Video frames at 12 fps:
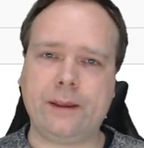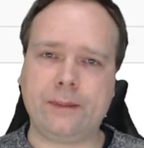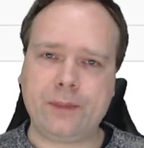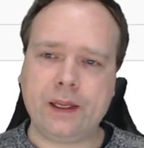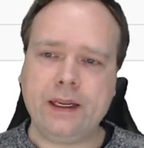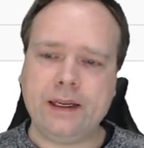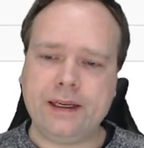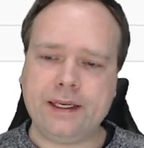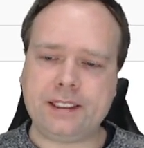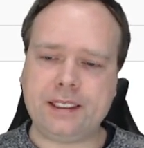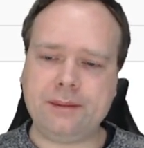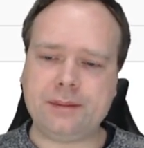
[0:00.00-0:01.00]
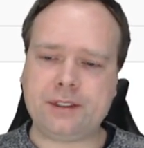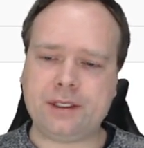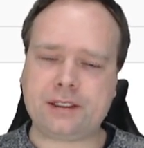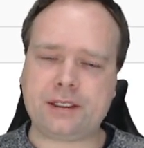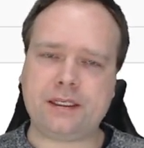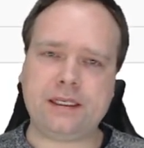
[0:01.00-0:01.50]
right here. It seems
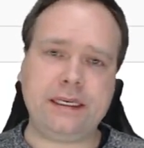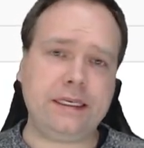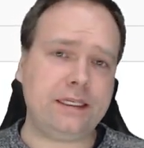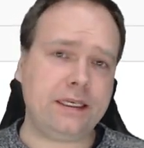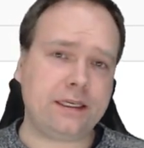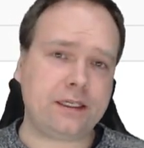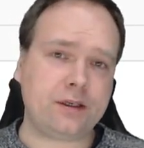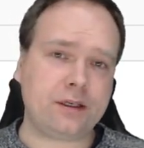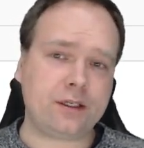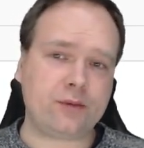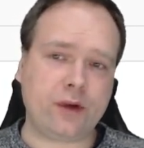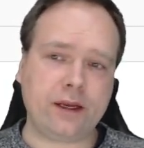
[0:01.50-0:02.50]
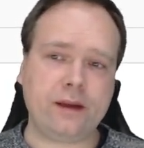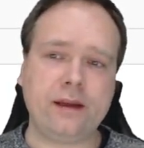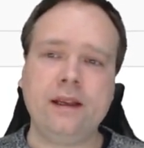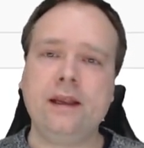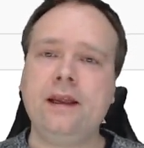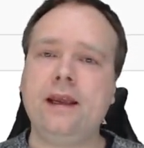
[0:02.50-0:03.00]
just as easy as Spring,
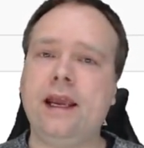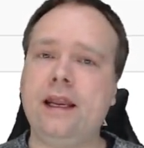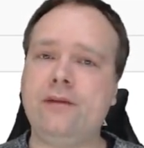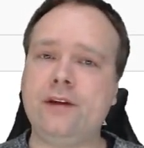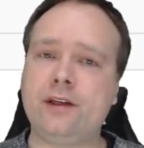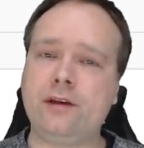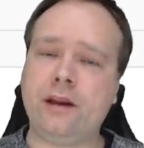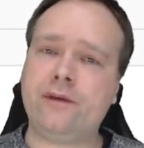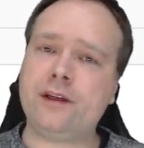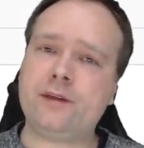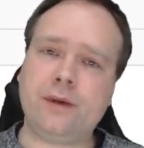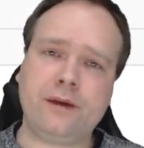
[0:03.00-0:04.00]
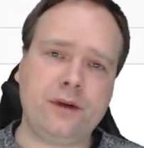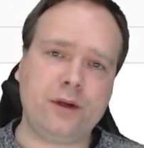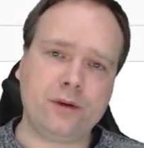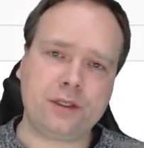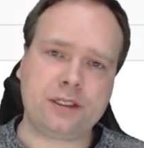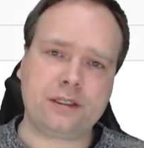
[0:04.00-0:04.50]
and if
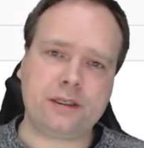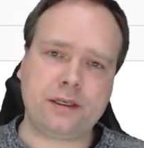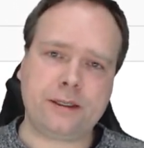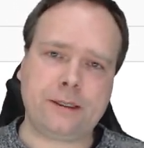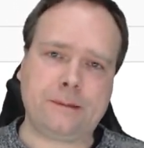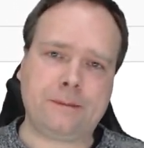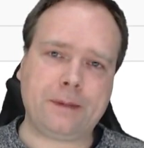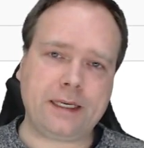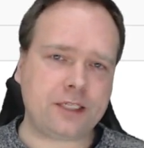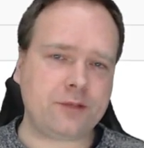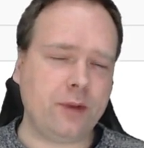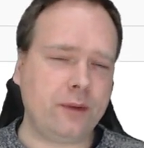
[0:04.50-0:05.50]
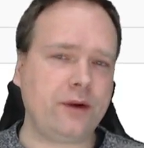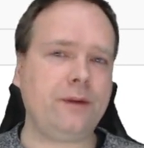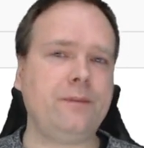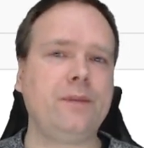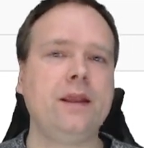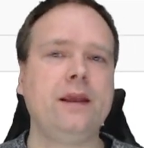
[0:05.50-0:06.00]
it uses less
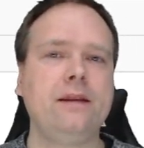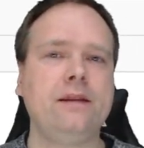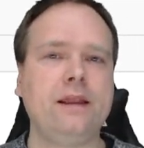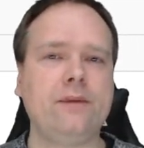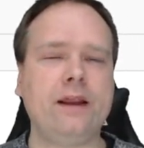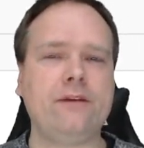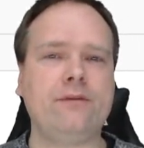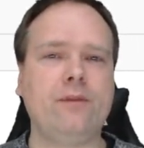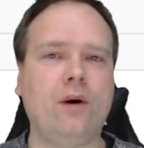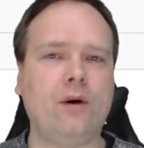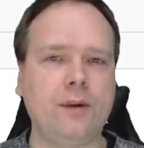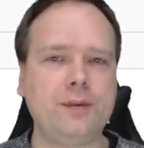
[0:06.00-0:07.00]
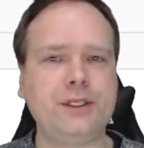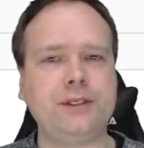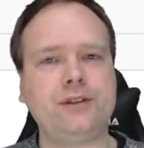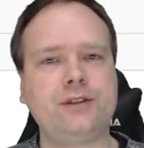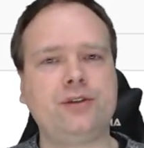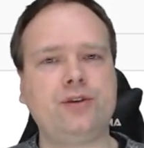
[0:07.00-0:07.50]
memory, then we have more
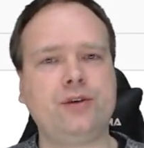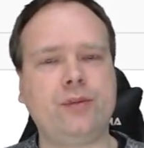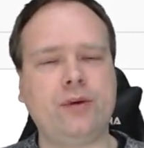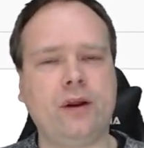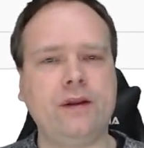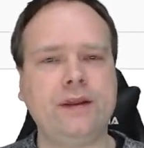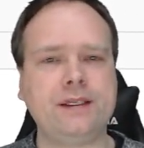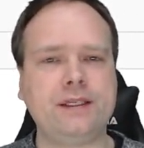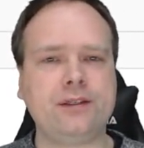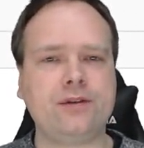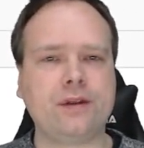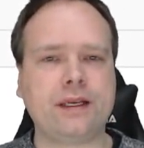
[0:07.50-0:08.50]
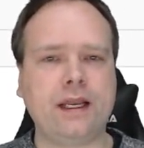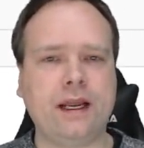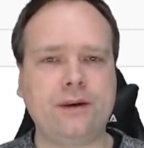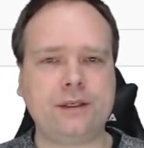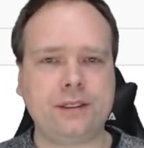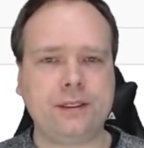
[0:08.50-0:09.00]
options to deploy this into the
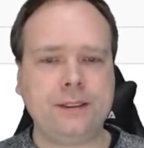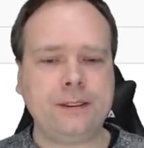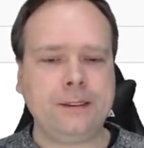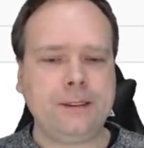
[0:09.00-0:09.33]
cloud,